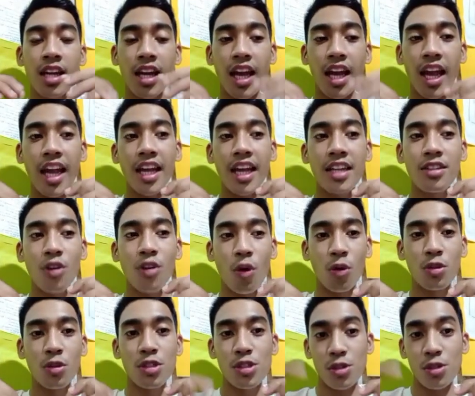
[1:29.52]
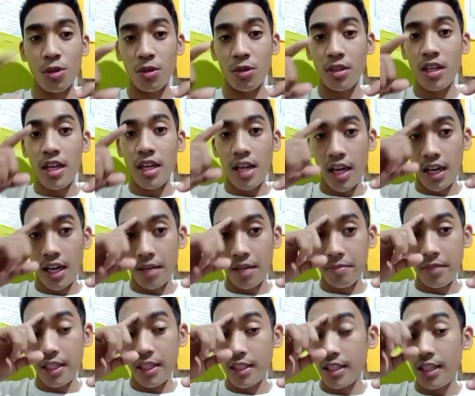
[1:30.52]
And also,
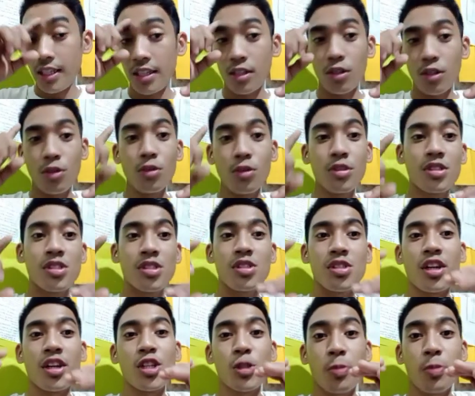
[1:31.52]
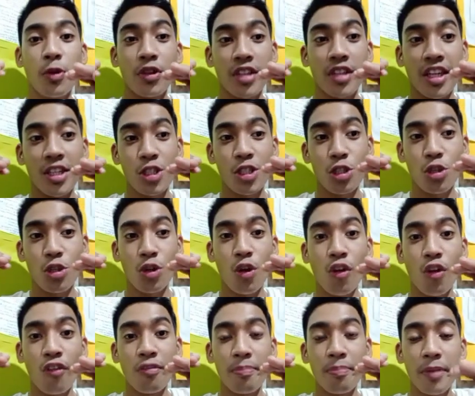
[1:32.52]
it includes transportation
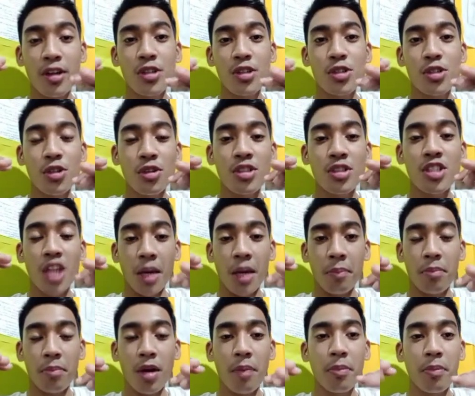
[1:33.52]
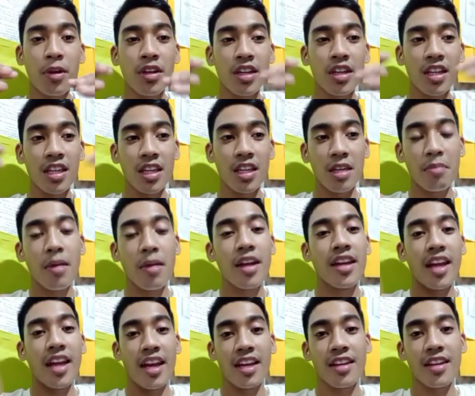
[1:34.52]
of persons and property by
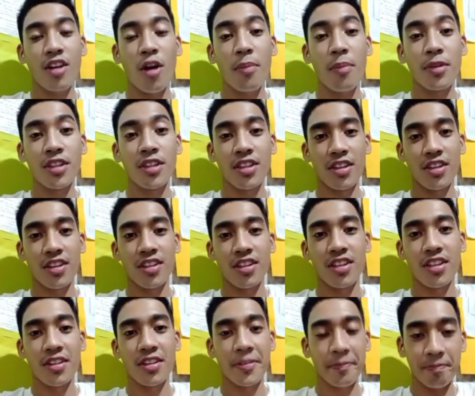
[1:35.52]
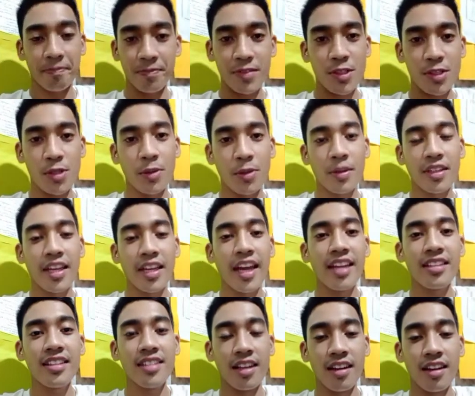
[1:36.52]
a common carrier. So
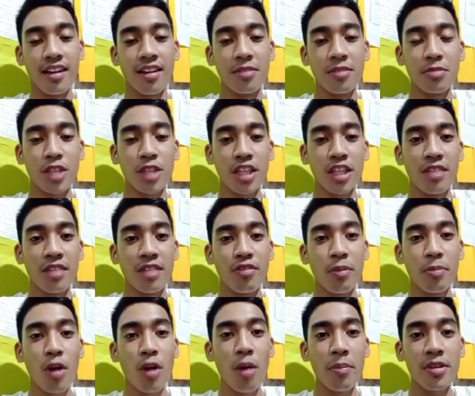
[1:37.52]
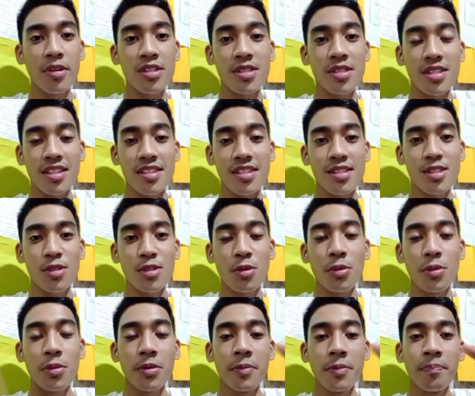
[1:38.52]
again, the objective of commerce is to